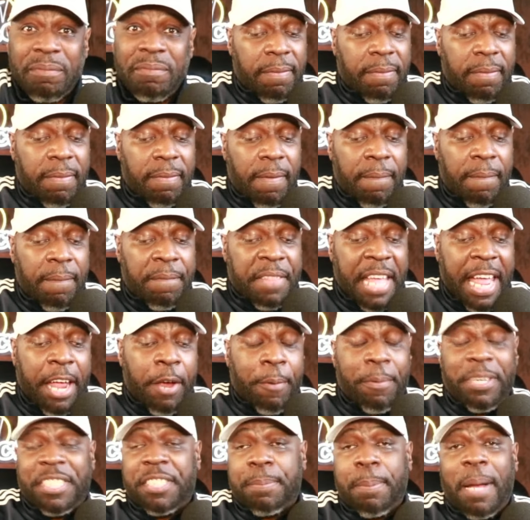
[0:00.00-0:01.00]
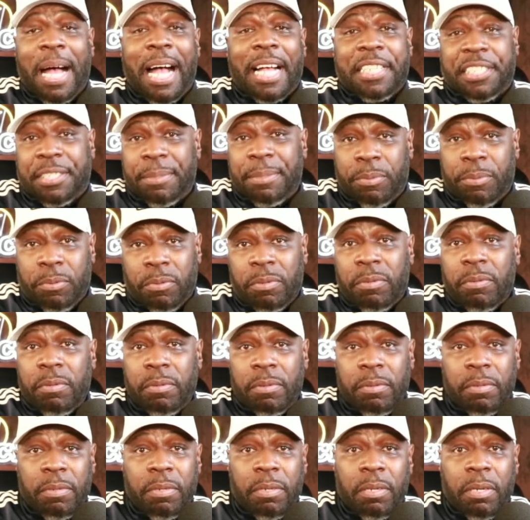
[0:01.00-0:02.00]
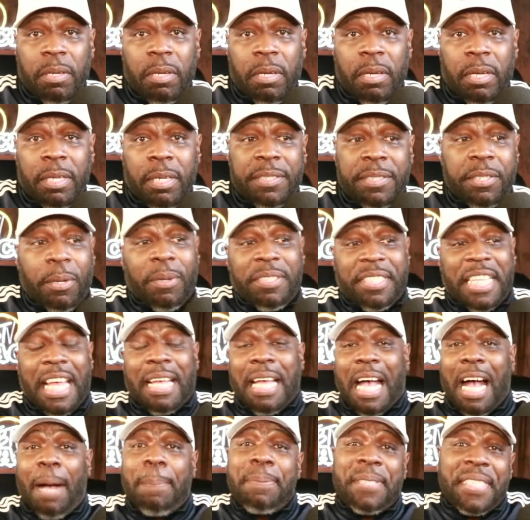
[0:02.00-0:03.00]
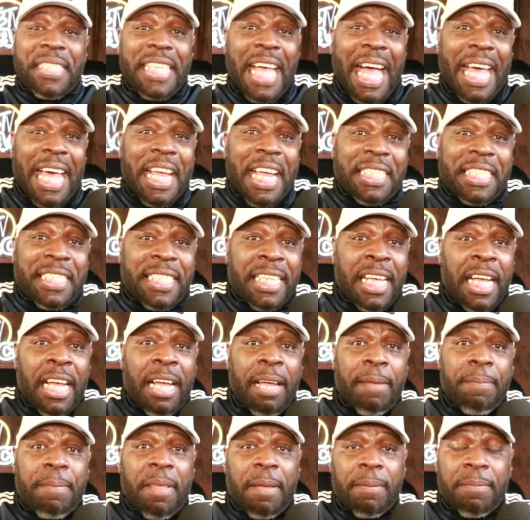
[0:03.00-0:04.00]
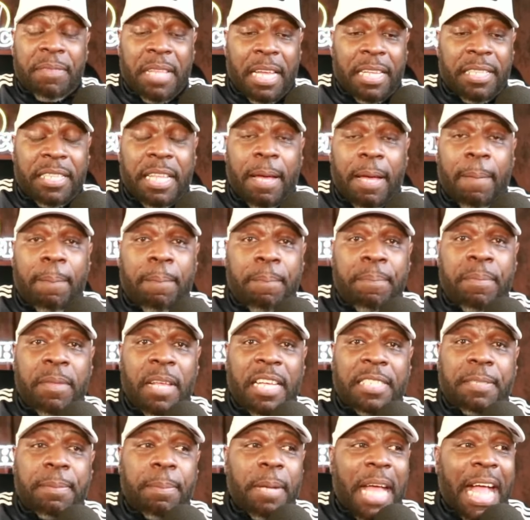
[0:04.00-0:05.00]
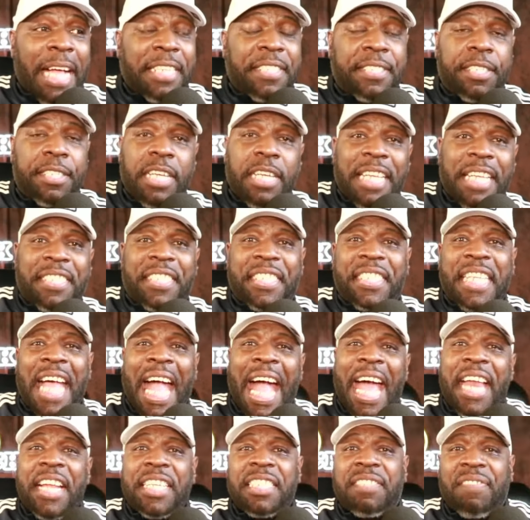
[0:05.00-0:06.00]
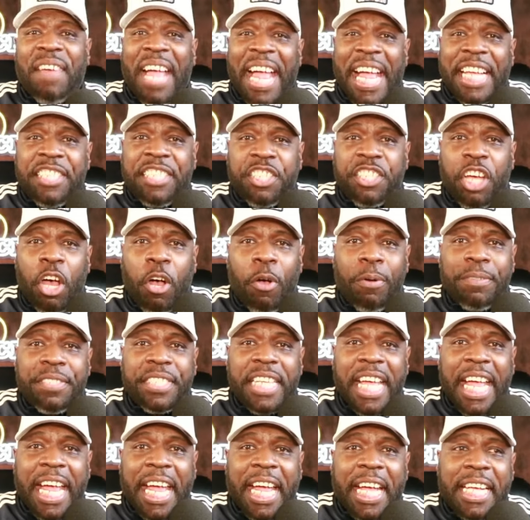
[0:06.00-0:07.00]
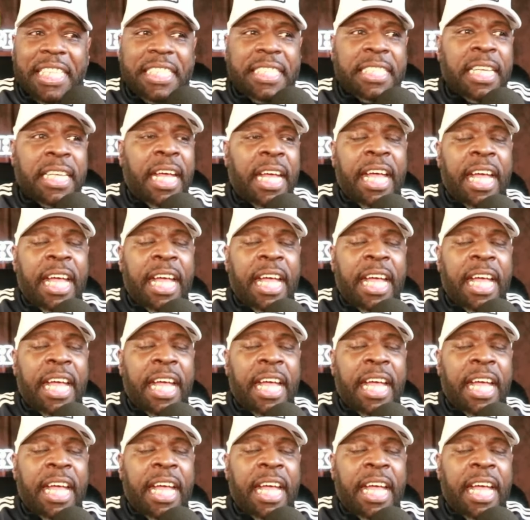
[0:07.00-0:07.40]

They're responsible. So as upset as the the the as, as, as sad as Van Jones is,